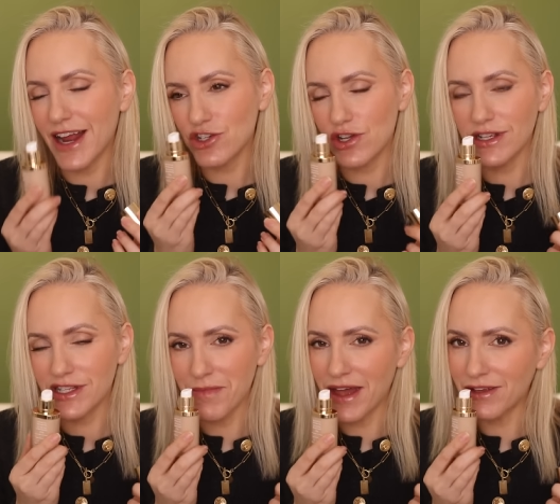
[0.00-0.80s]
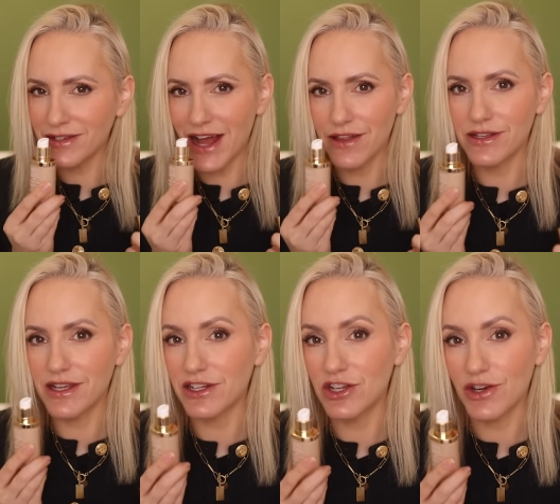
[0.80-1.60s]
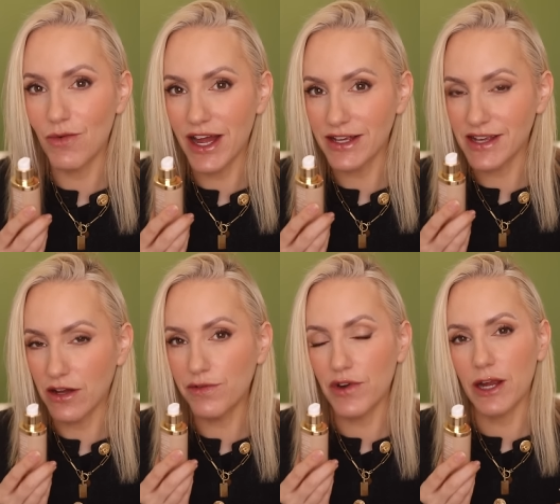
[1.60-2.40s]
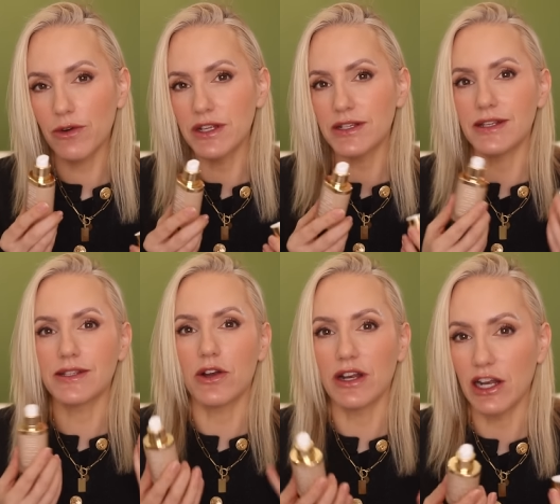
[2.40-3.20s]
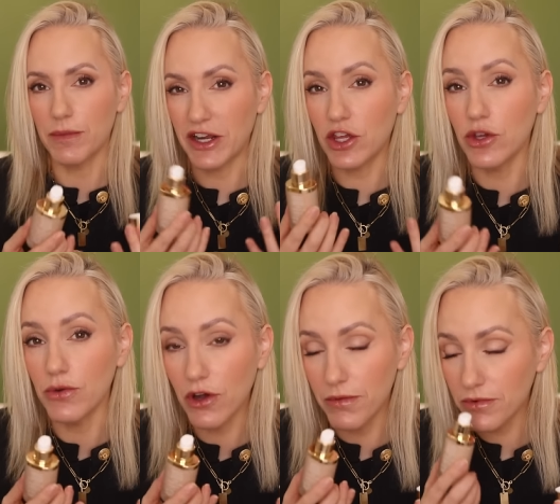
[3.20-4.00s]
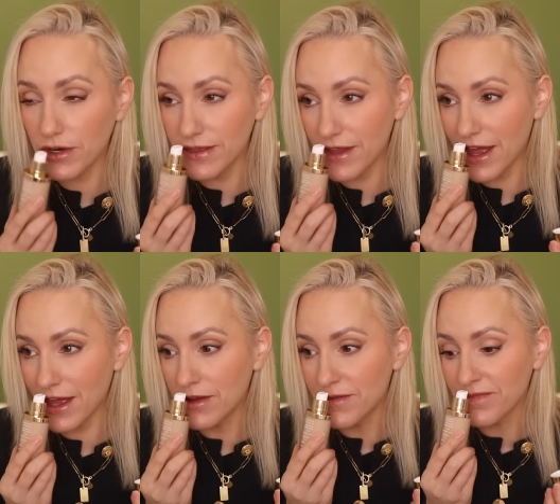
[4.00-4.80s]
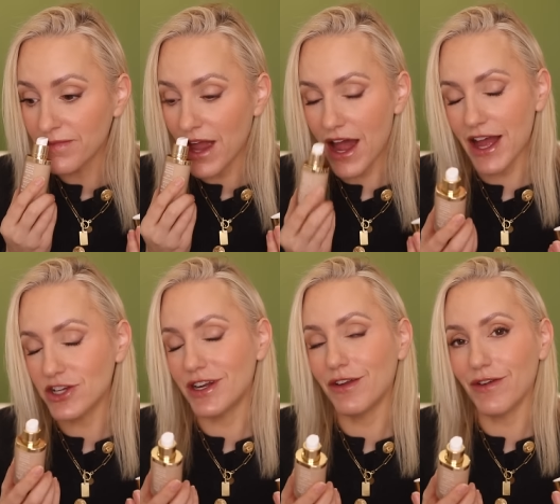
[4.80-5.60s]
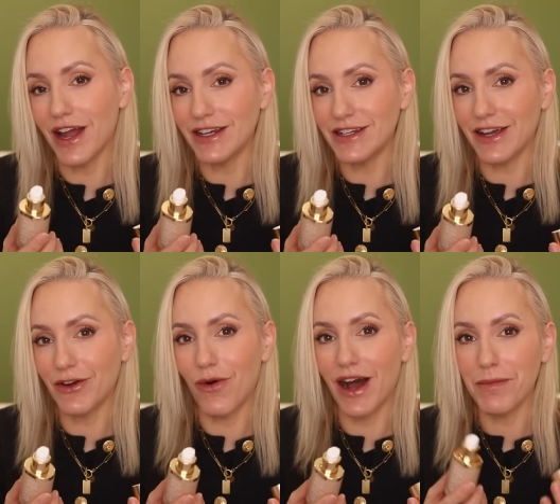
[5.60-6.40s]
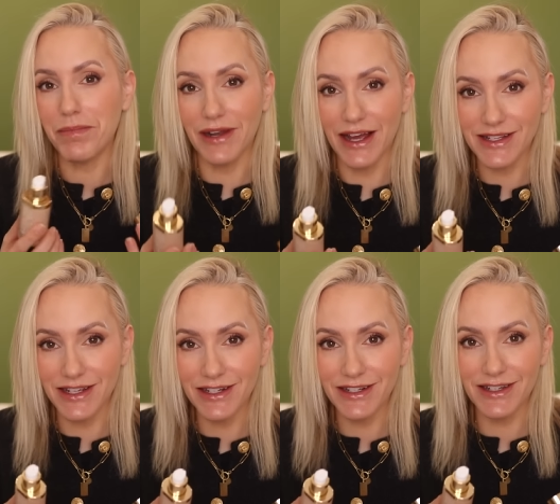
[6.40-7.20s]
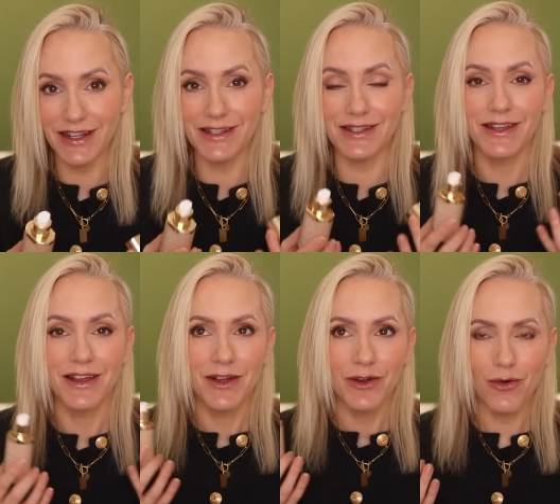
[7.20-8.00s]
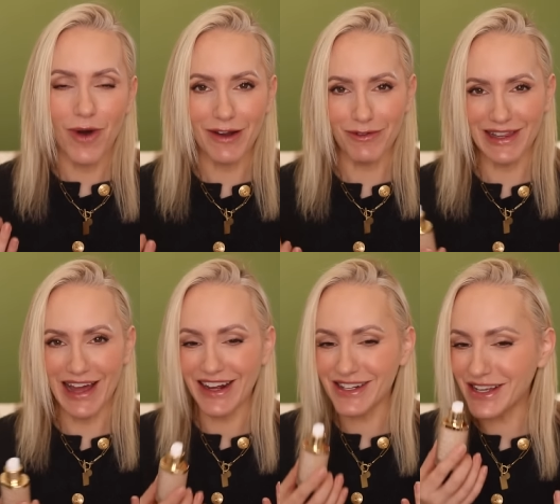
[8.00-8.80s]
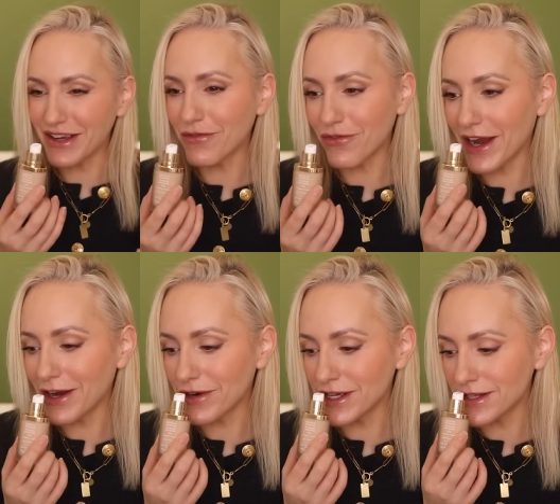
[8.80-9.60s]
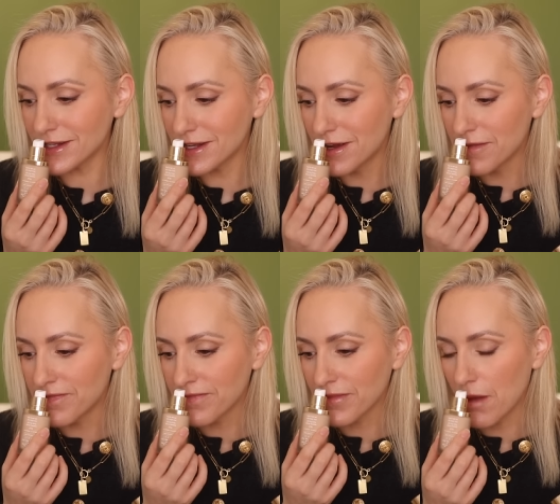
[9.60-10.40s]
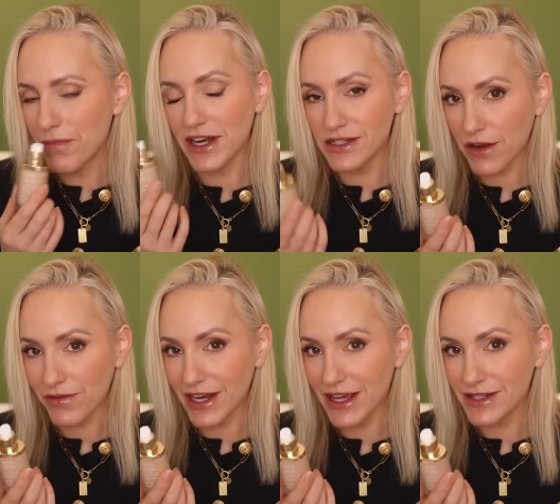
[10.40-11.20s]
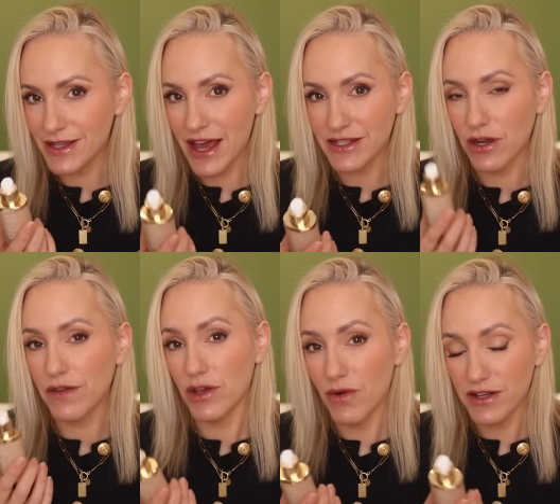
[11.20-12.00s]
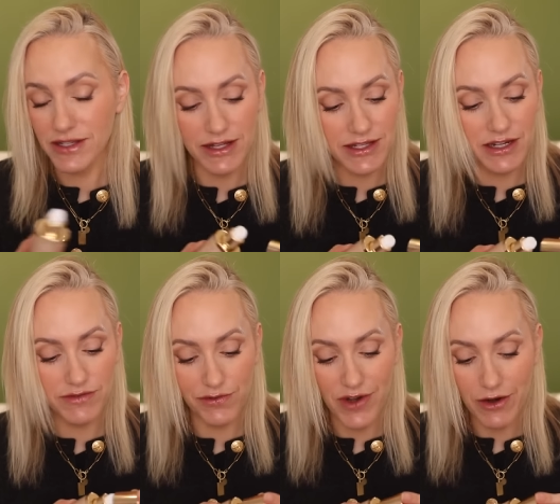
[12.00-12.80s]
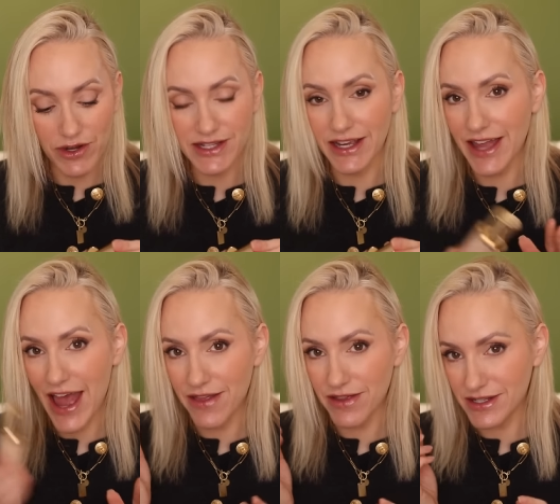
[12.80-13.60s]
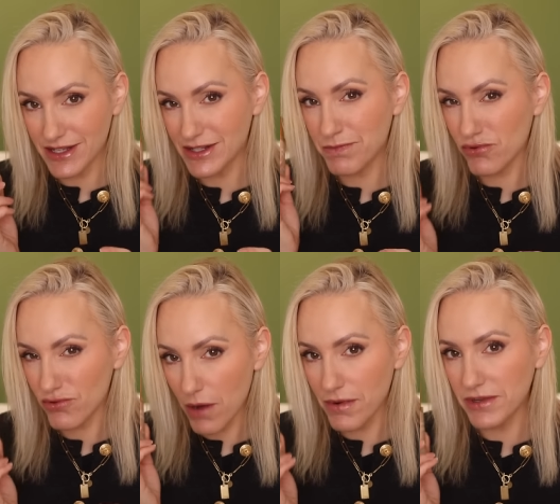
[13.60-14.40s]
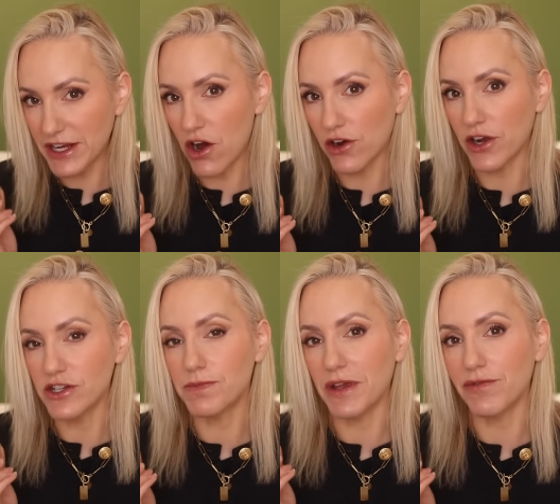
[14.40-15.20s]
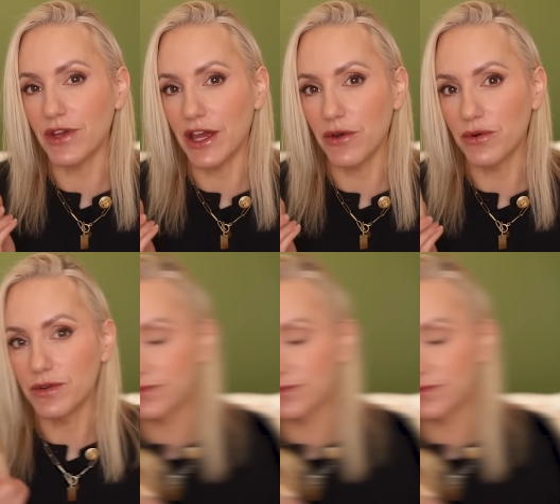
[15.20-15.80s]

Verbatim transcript: It actually smells like the signature YSL fragrance. It's got a little bit of cucumber in there. I actually find it quite pleasant. It's quite relaxing fragrance but it definitely is there, so if you are sensitive to fragrance, again, this is probably not going to be for you.